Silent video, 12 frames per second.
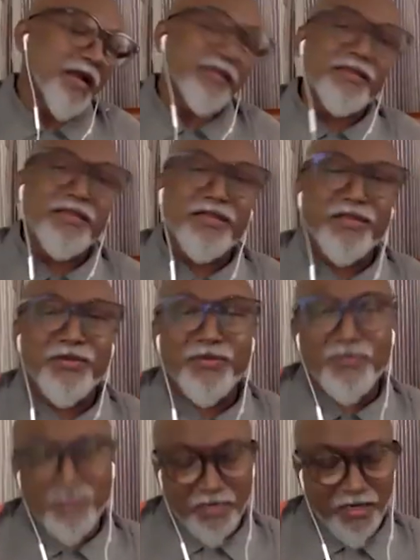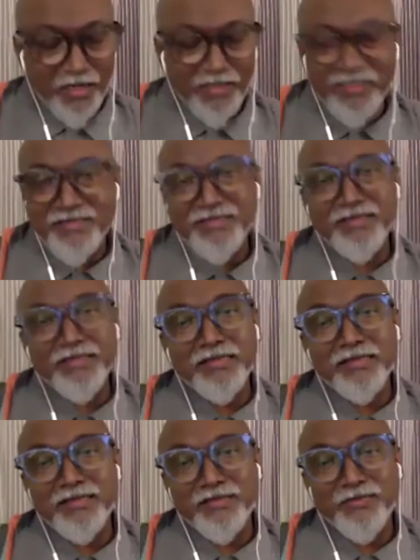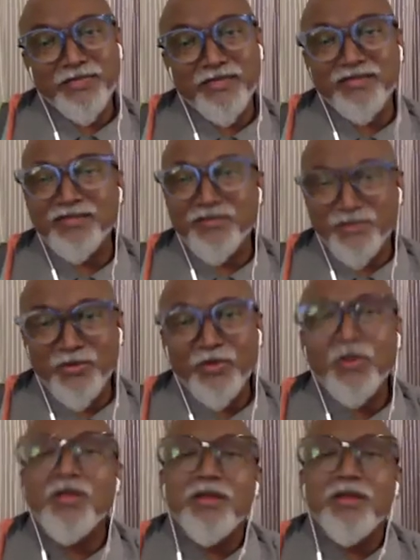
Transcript: i think you know art doesn't need invitations so